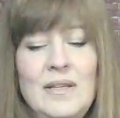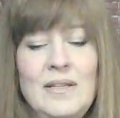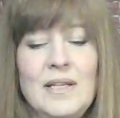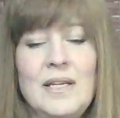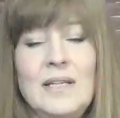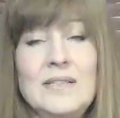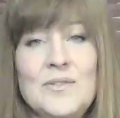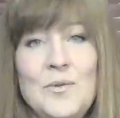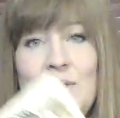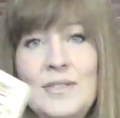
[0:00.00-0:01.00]
the King of
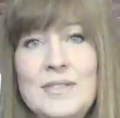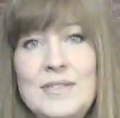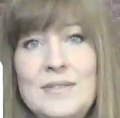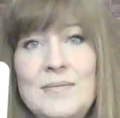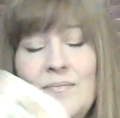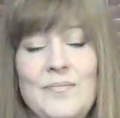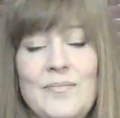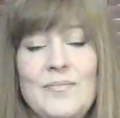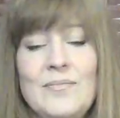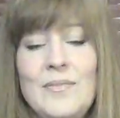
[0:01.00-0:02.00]
Swords,
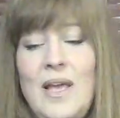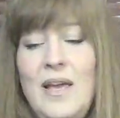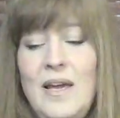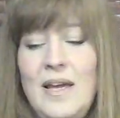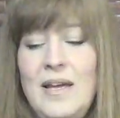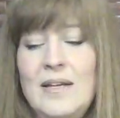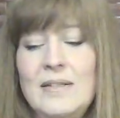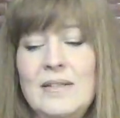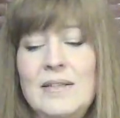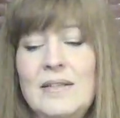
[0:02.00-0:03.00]

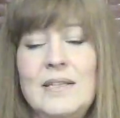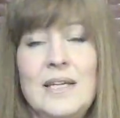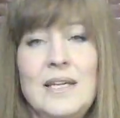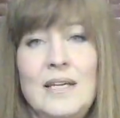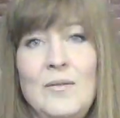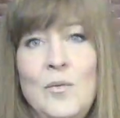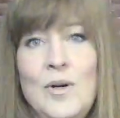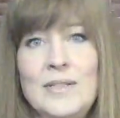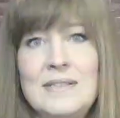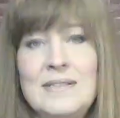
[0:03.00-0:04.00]
and the King of
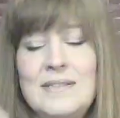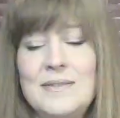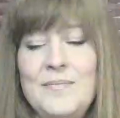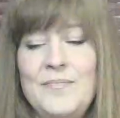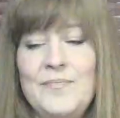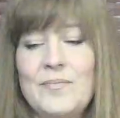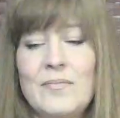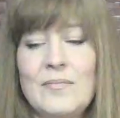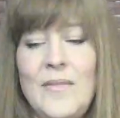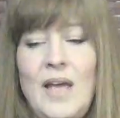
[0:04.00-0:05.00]
Wands.
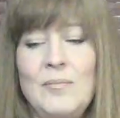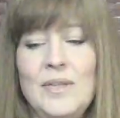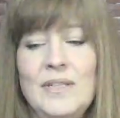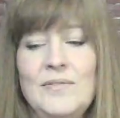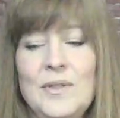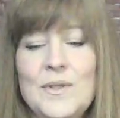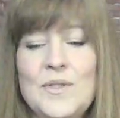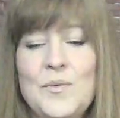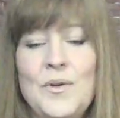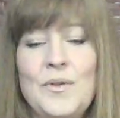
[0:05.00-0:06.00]
I believe
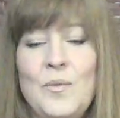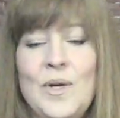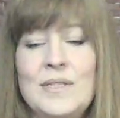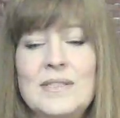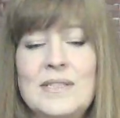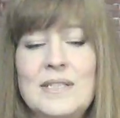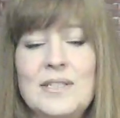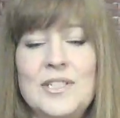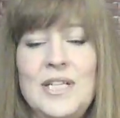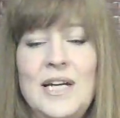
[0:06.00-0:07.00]
those were the ones
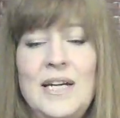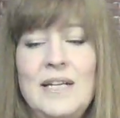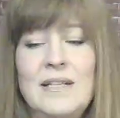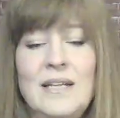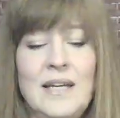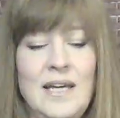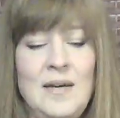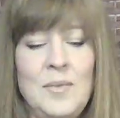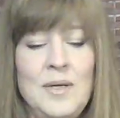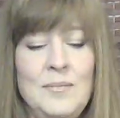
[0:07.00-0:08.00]
that she had that
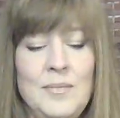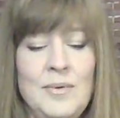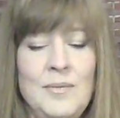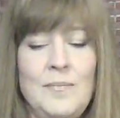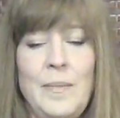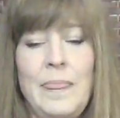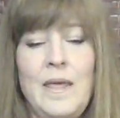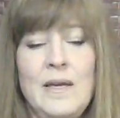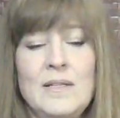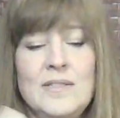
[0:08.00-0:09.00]
came up.
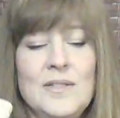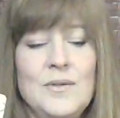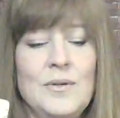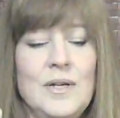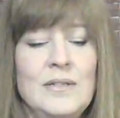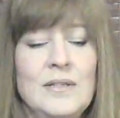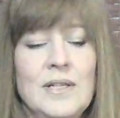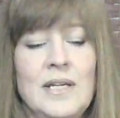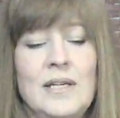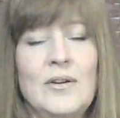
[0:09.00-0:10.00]
So under
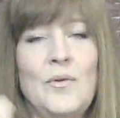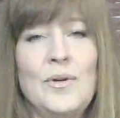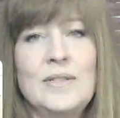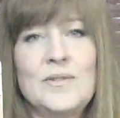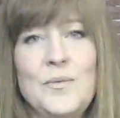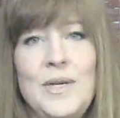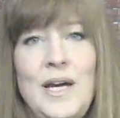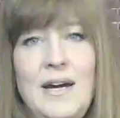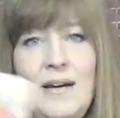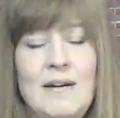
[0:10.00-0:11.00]
the King of Coins, we
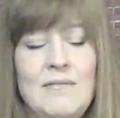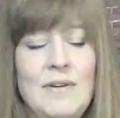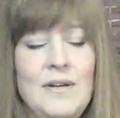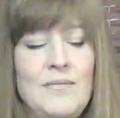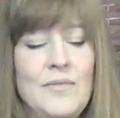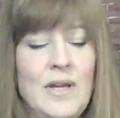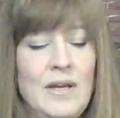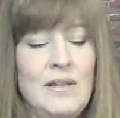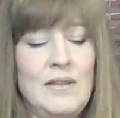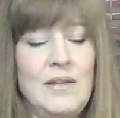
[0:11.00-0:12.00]
have
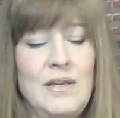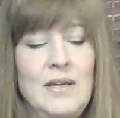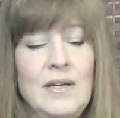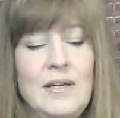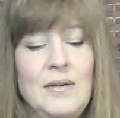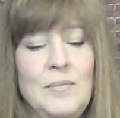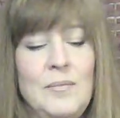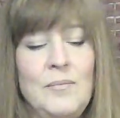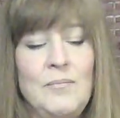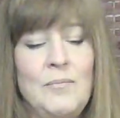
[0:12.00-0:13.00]
the
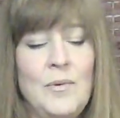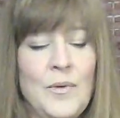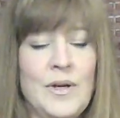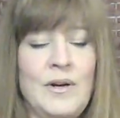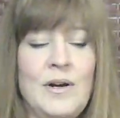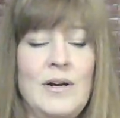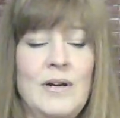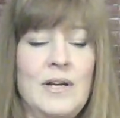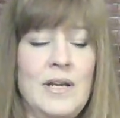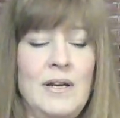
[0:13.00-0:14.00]
Broken
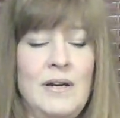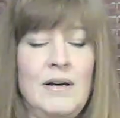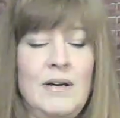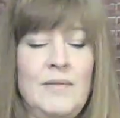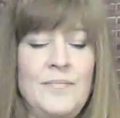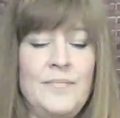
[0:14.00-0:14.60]
Heart here.